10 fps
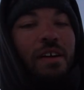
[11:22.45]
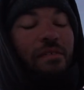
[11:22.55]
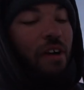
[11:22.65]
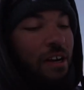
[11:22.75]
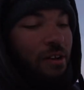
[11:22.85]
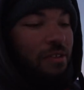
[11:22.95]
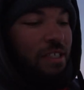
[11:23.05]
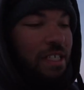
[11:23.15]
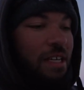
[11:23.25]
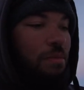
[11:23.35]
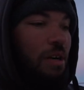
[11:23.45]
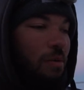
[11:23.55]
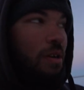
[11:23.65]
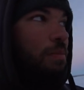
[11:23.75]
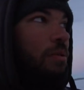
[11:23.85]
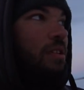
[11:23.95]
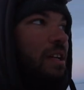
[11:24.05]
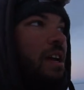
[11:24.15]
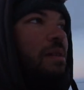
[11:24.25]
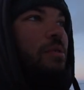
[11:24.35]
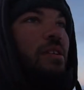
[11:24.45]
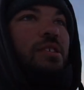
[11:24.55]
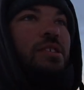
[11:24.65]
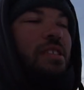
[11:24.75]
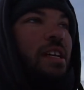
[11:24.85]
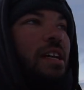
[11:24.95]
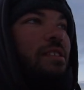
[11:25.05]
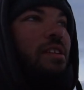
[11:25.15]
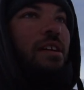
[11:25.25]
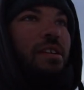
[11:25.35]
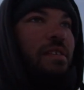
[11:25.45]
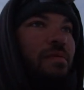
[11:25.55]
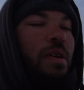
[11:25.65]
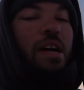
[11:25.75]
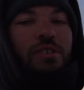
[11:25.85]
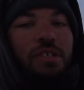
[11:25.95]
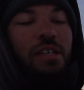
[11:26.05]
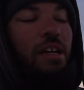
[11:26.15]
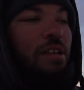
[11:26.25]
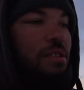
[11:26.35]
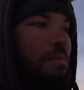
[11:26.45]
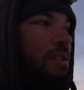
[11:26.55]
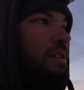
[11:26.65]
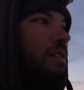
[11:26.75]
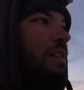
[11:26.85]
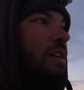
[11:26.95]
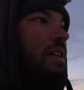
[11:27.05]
find out and see, but I wanted to pull out the camera just in case, like, if we actually did catch something,